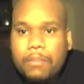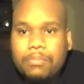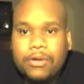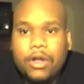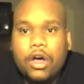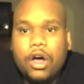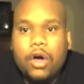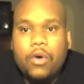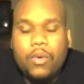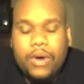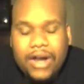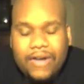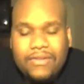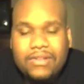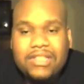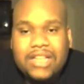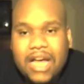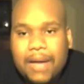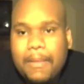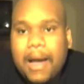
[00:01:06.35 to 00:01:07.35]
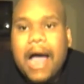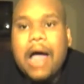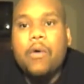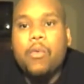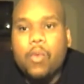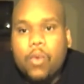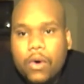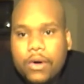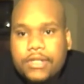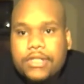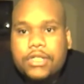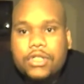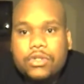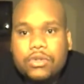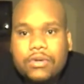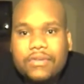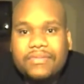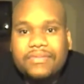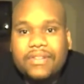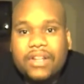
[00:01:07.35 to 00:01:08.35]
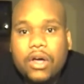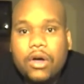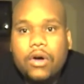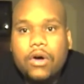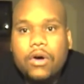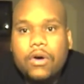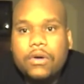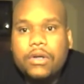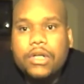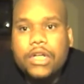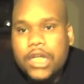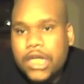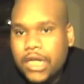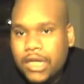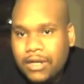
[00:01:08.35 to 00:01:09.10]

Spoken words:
blog when every time I want to do a vlog